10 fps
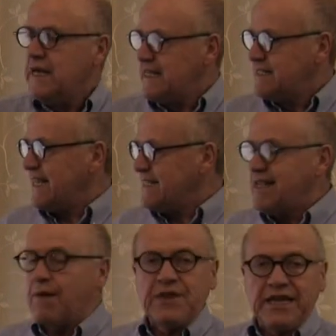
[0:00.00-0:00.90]
say
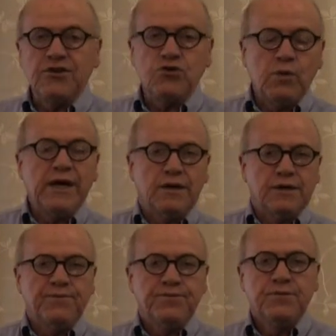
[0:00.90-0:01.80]
something in your will,
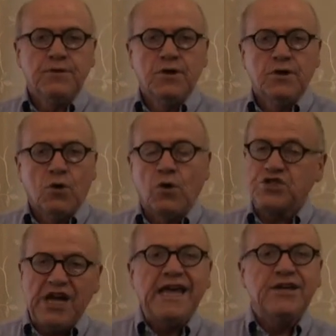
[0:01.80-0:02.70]
or
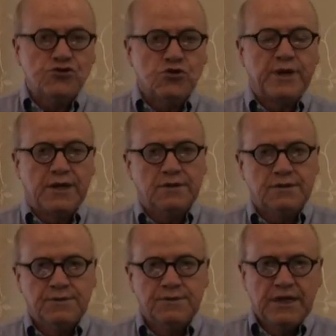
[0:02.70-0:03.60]
change your will,
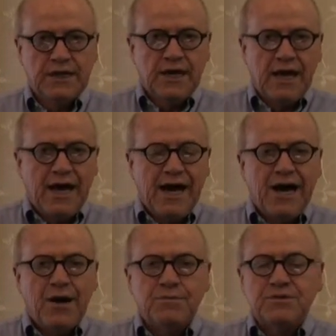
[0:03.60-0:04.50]

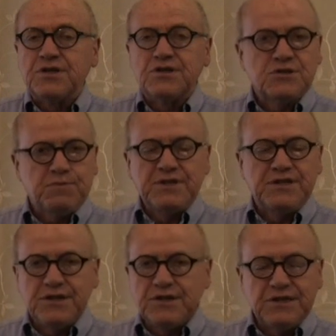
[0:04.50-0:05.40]

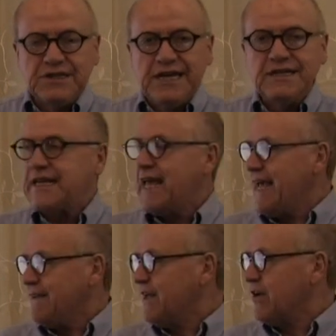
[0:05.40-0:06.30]
to
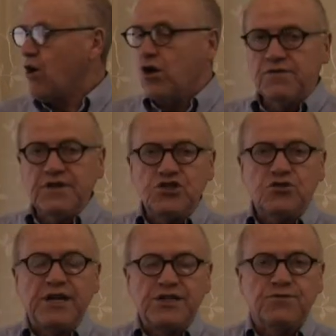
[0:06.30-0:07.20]
indicate that all of these
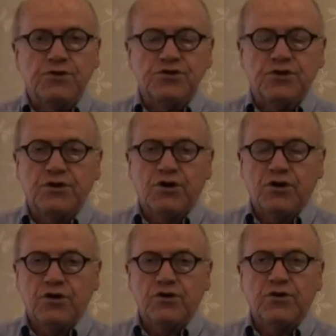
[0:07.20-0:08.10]
transfers
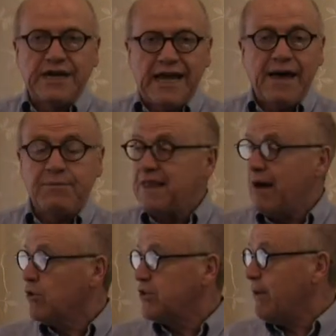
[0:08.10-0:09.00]
are going to happen.
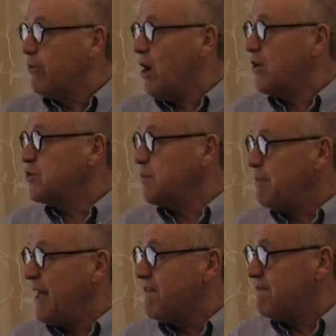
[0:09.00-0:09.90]
That would also be
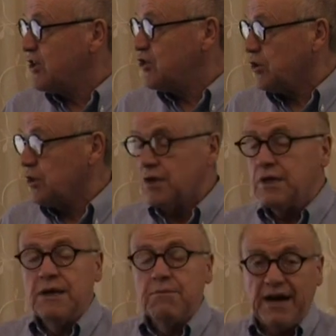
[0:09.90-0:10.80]
beneficial,
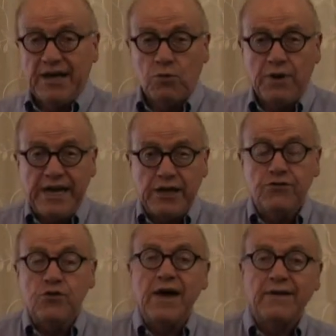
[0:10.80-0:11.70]
by the way,
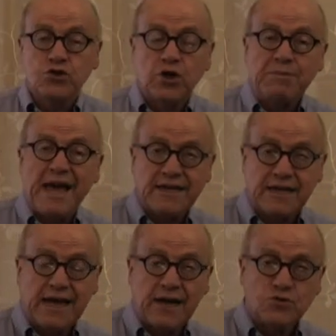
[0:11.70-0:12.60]
if you have joint bank
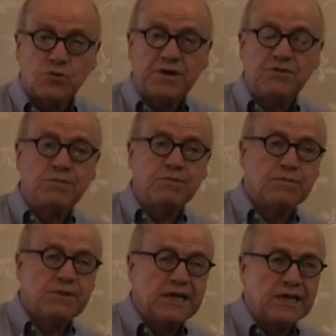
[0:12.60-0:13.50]
accounts. One of
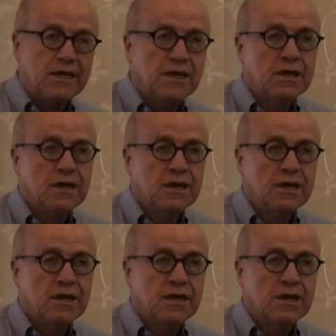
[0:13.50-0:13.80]
the